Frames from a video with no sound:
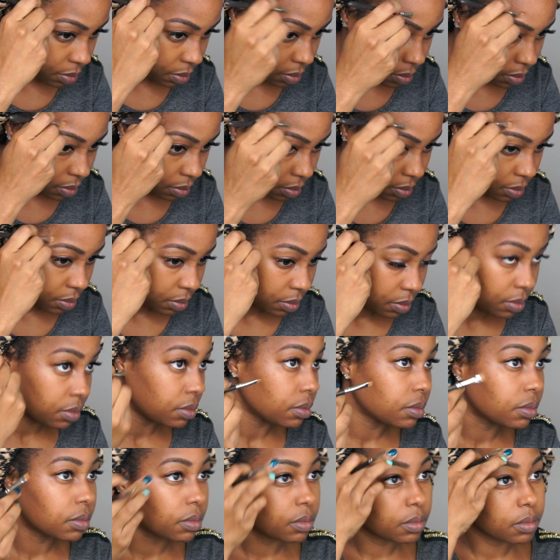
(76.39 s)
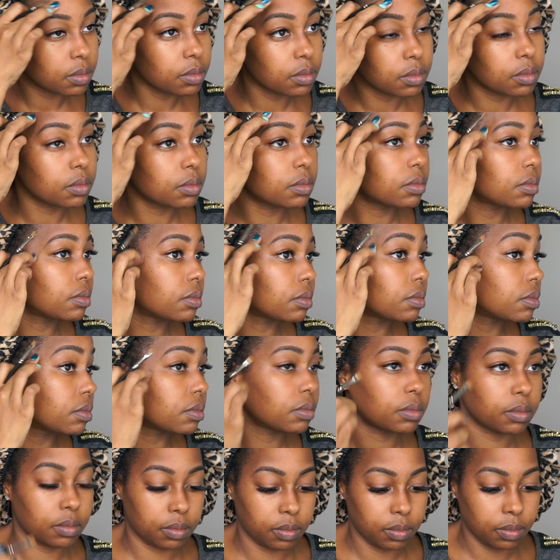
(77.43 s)
And foundation I found
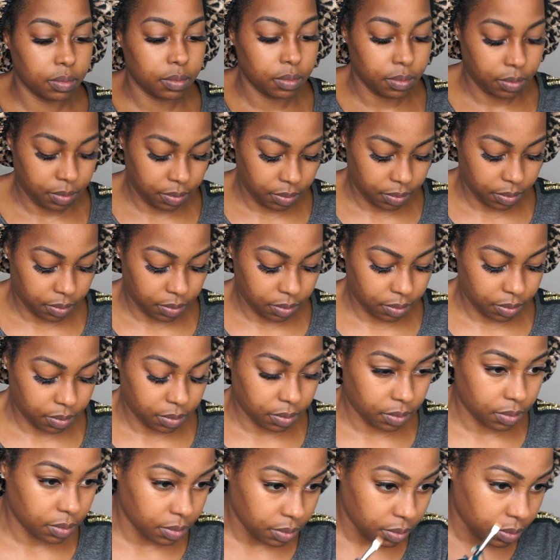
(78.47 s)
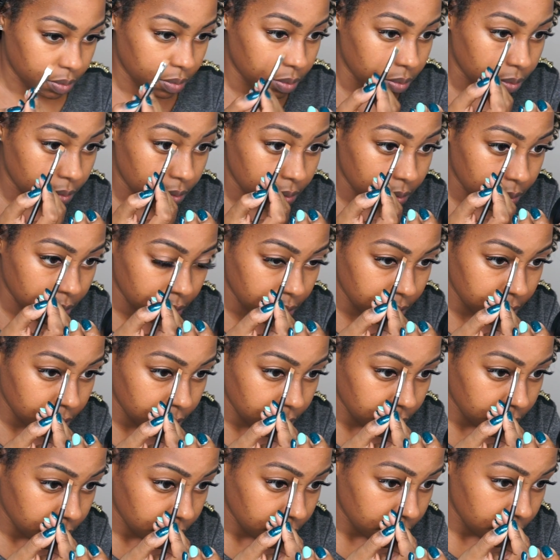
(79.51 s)
blends very, very well into the skin,
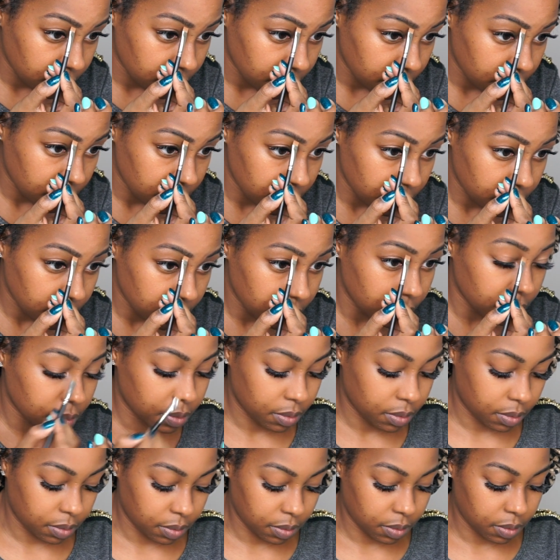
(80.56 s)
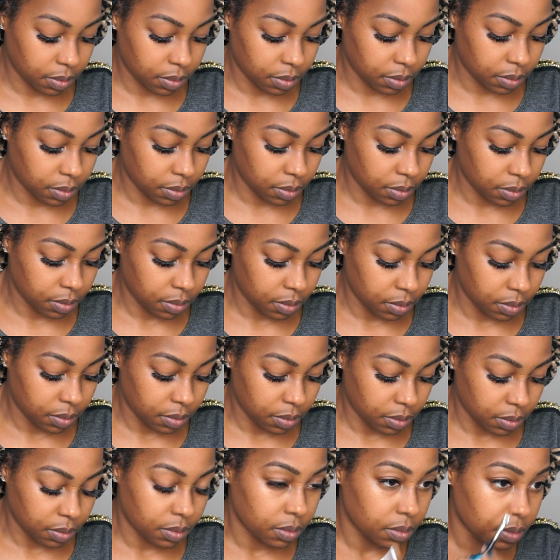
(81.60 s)
so there's no visible traces of
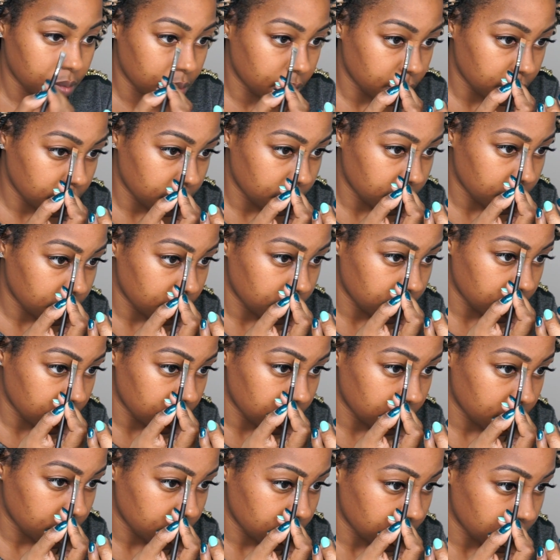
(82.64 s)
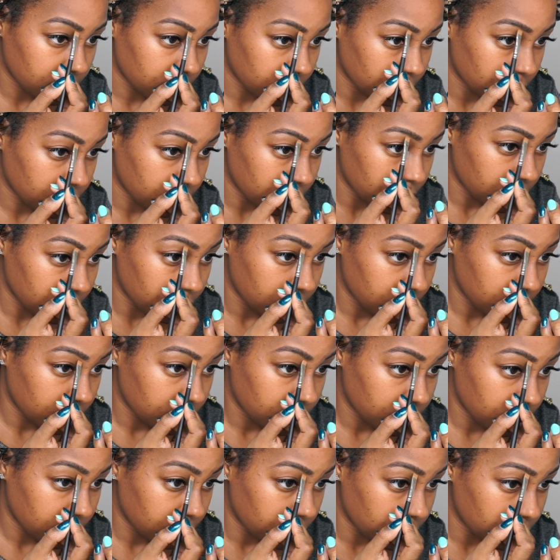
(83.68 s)
it around your eyebrow.
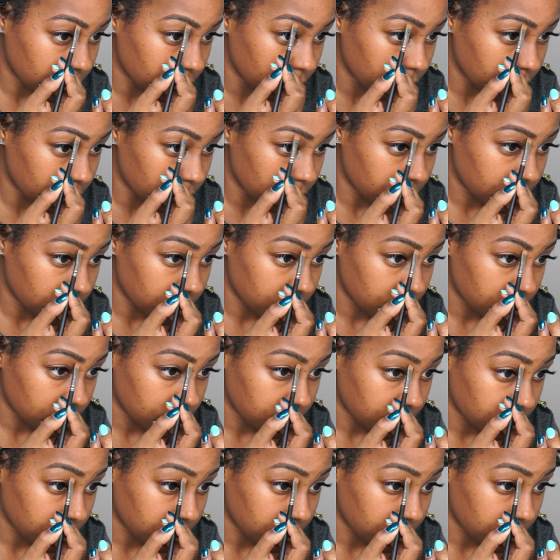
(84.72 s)
That's not a good look.